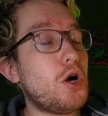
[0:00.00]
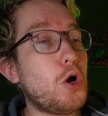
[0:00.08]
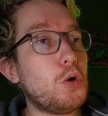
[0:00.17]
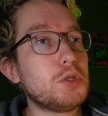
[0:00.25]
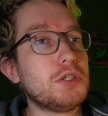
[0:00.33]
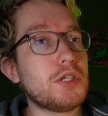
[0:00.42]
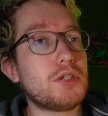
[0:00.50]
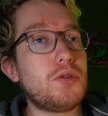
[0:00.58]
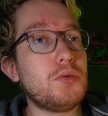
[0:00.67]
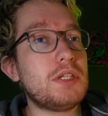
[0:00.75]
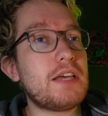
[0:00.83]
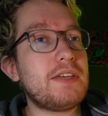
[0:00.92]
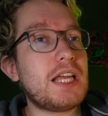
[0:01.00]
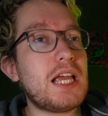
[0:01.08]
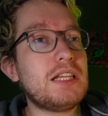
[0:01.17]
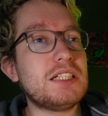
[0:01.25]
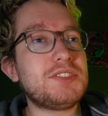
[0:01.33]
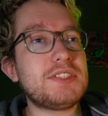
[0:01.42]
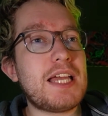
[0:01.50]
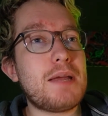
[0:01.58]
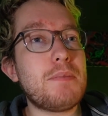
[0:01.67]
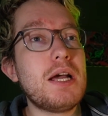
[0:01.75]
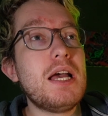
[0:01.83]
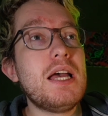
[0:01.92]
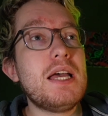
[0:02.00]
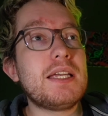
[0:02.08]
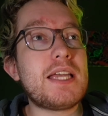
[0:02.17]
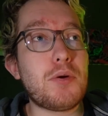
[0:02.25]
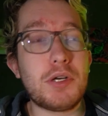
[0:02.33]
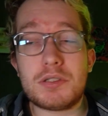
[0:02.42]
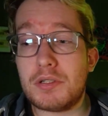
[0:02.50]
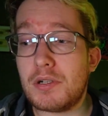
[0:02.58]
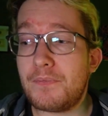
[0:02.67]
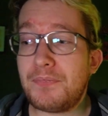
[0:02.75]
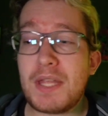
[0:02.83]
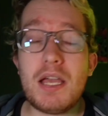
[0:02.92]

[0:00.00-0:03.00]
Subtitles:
order to navigate the same character.